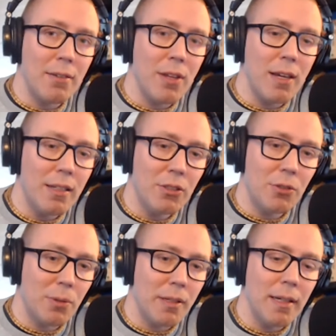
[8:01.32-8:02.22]
of the
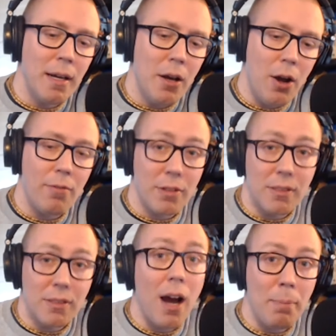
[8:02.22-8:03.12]
history of this
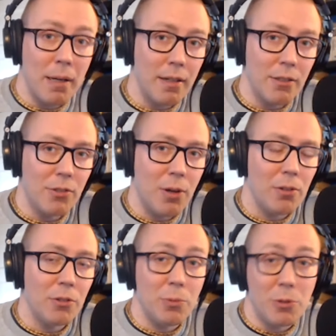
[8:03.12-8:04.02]
topic in
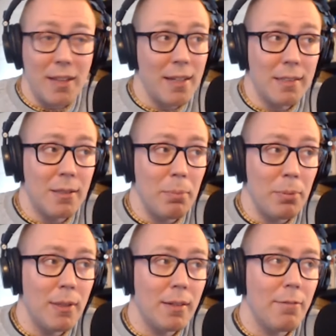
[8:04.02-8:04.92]
astrology, which I think is
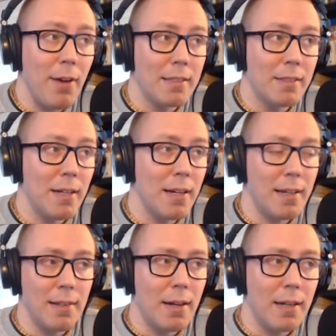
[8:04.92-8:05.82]
completely fascinating.
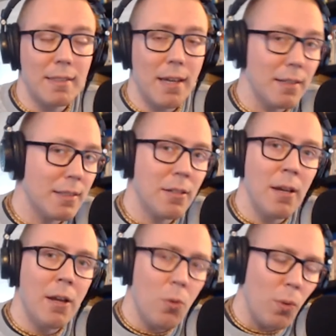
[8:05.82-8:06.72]
And like I said, it's
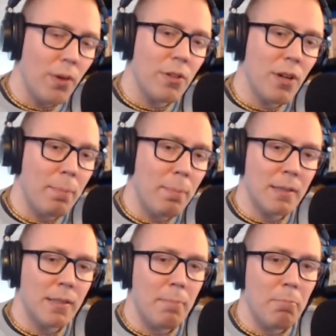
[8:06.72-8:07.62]
one of the
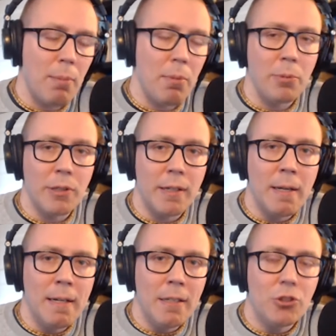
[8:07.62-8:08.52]
topics that probably
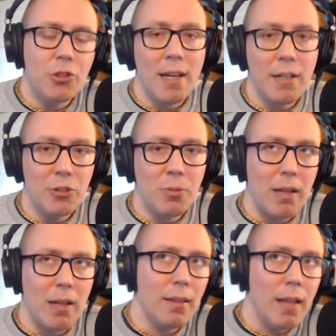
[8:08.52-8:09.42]
changed my
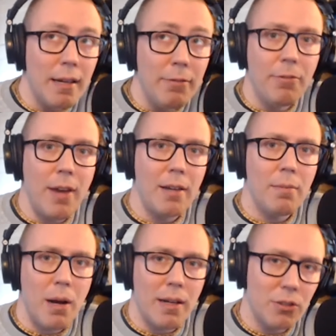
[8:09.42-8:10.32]
life and
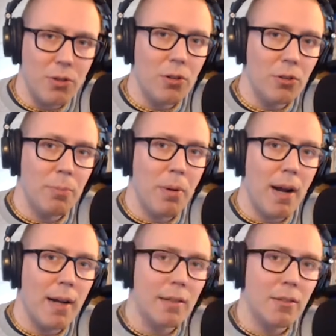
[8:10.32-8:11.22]
my astrology
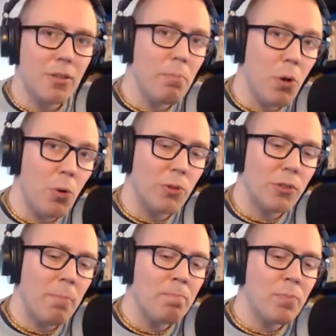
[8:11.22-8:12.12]
practice the most
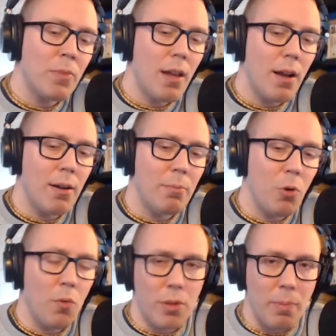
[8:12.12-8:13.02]

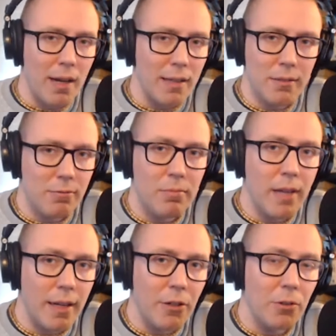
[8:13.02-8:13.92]
over the past
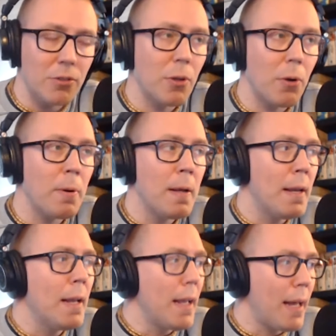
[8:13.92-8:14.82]
10 years. So
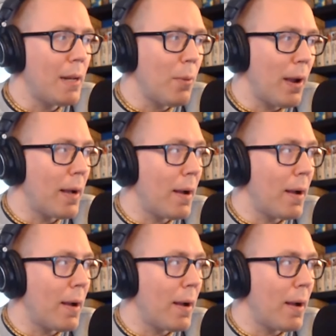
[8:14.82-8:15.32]
anyway,